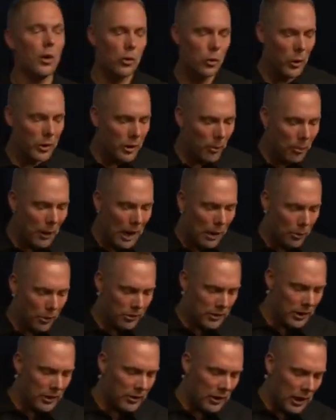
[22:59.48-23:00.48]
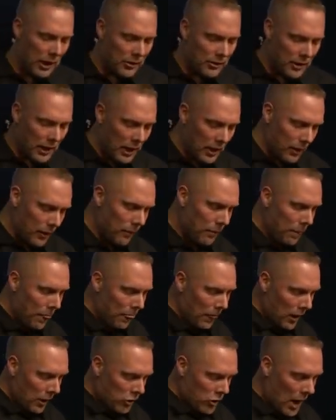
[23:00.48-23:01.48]
Here's what the Bible says in Isaiah
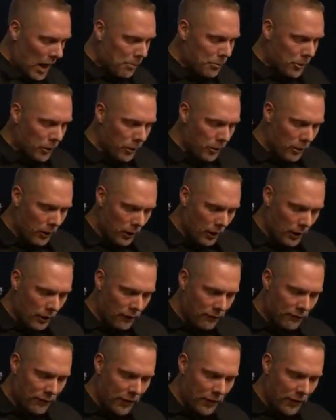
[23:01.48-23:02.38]
chapter